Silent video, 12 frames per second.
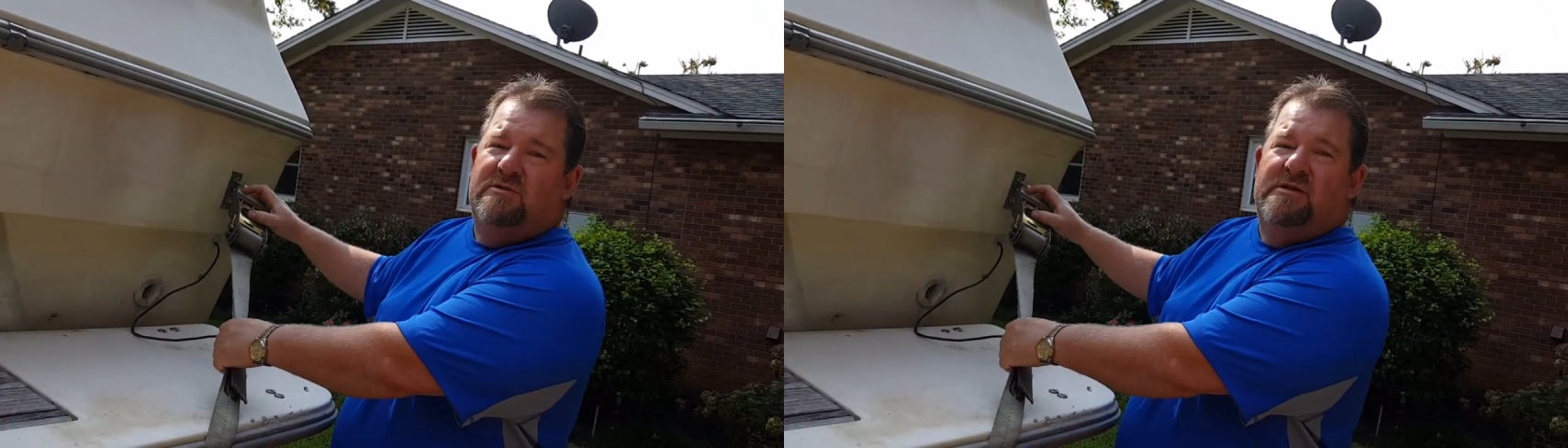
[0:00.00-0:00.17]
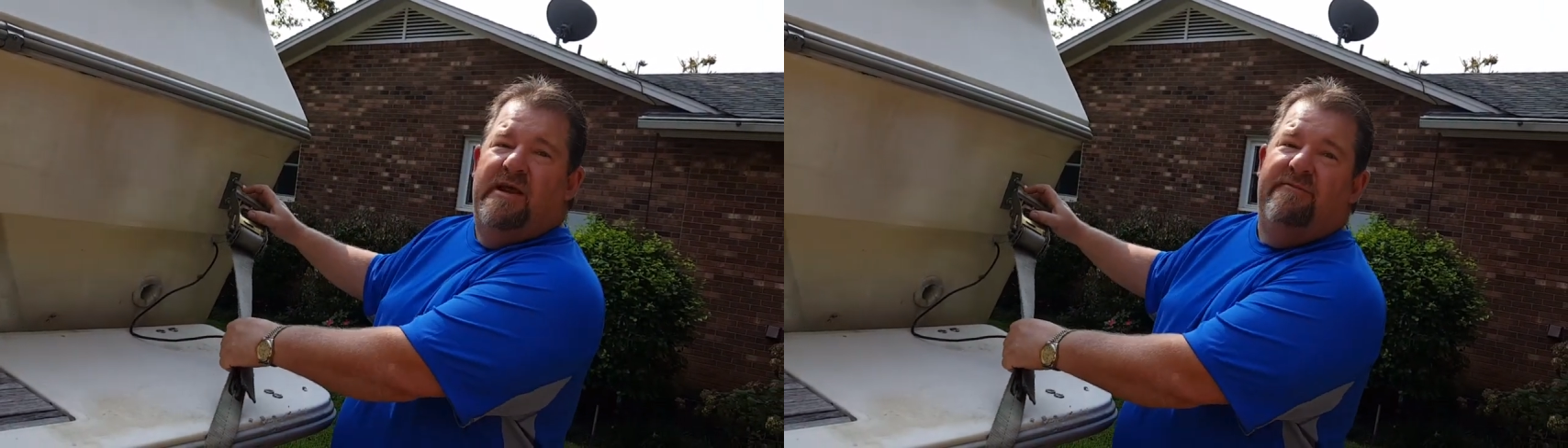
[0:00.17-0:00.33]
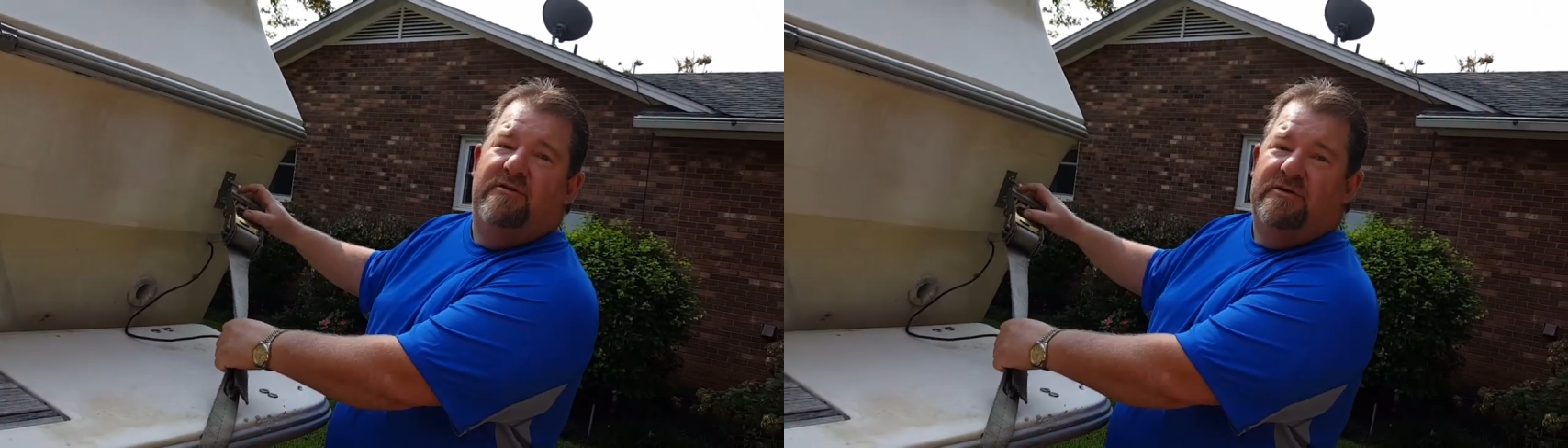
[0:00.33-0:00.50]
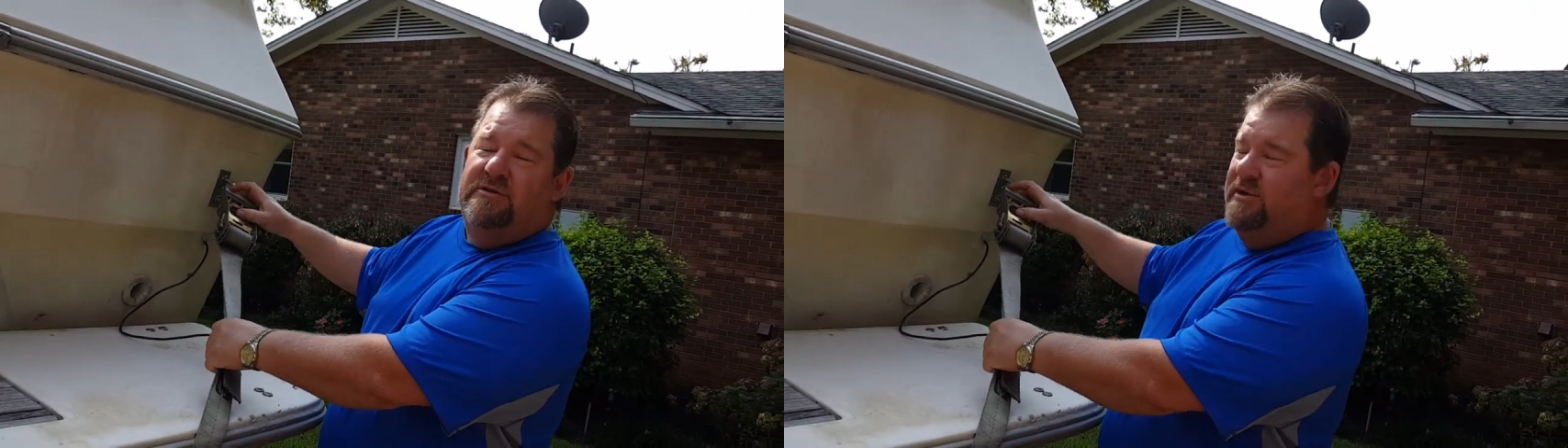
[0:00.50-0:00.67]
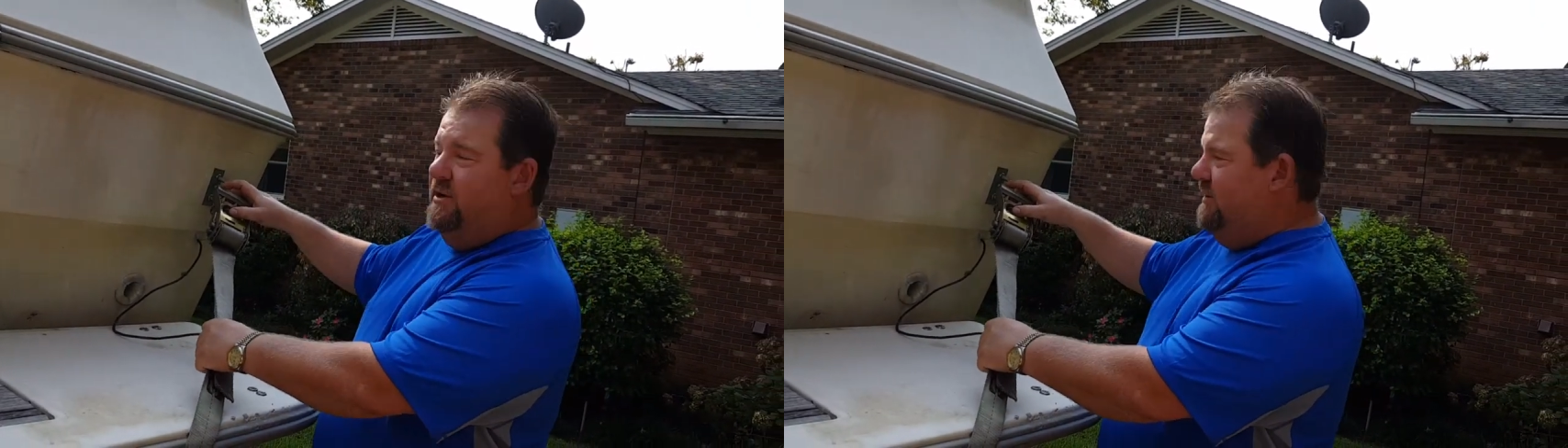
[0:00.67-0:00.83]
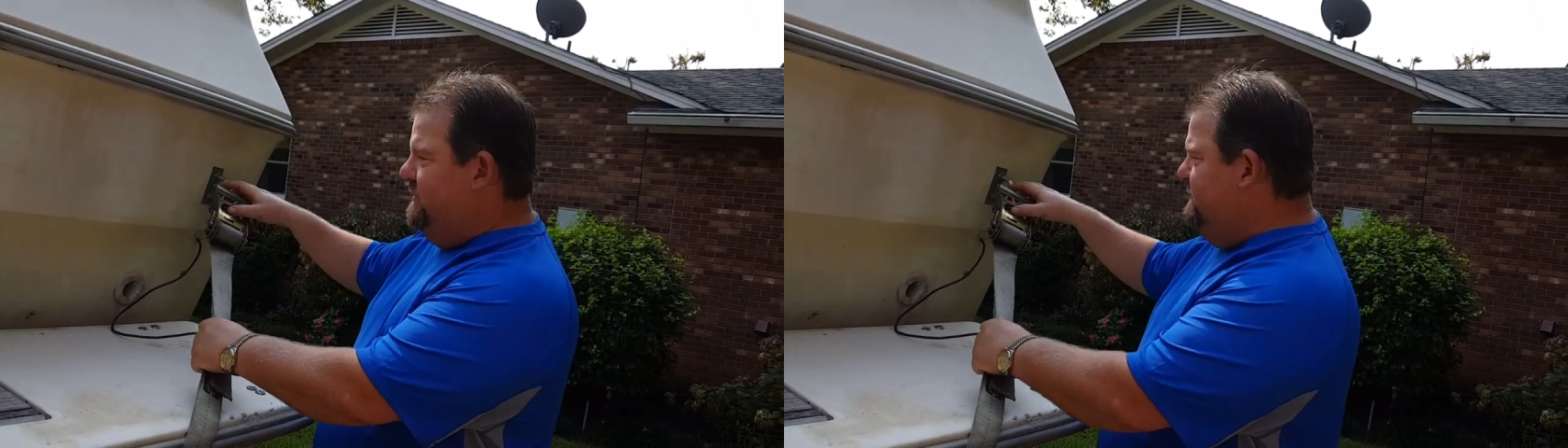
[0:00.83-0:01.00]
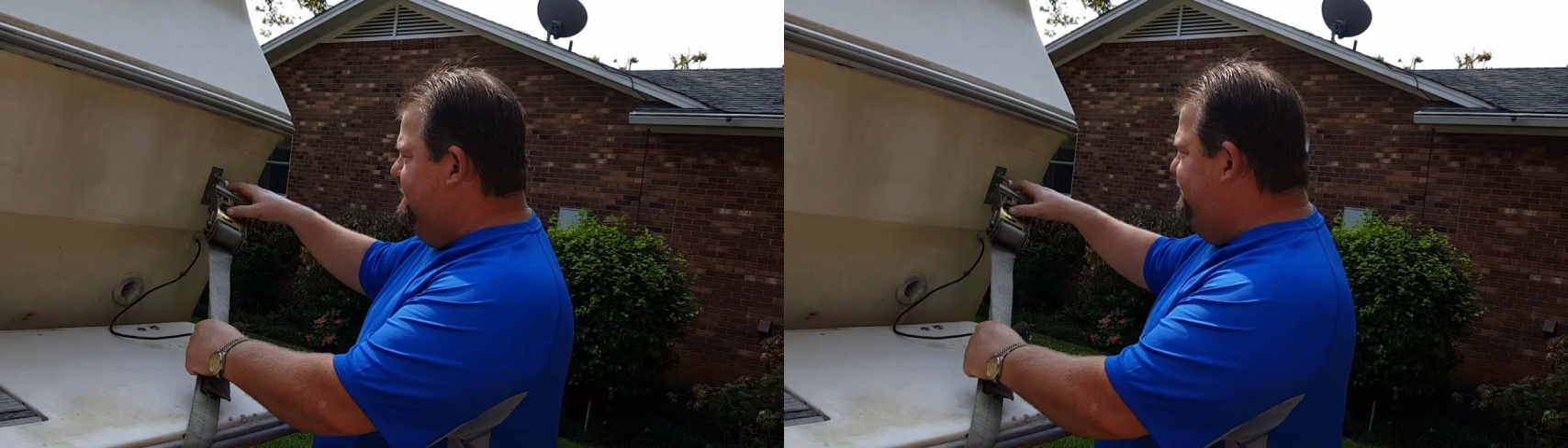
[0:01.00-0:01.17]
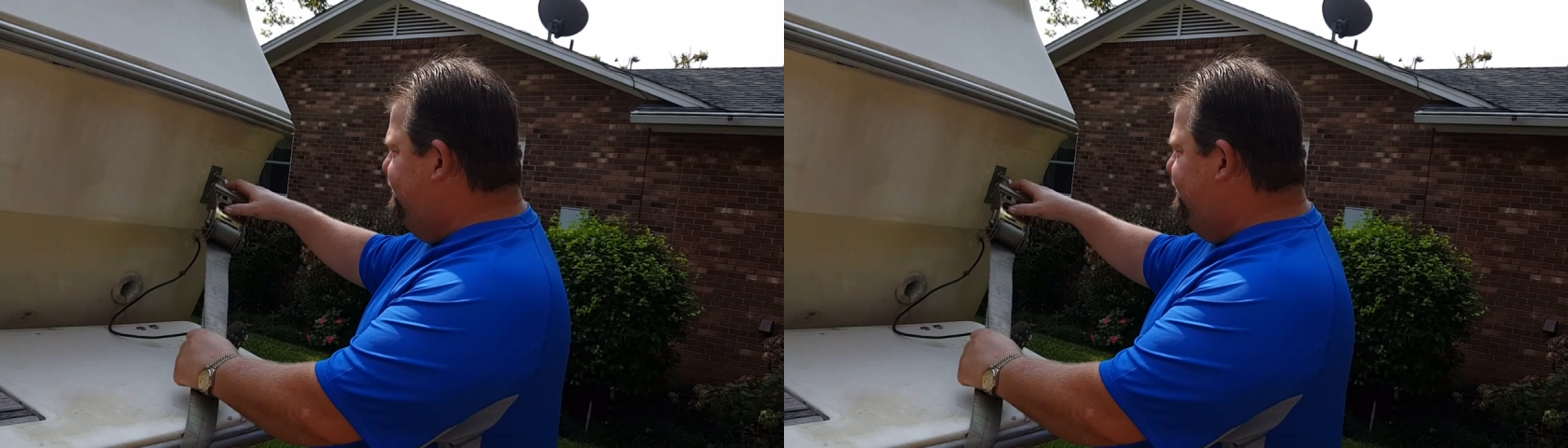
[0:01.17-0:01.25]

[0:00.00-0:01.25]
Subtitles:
was never discussed.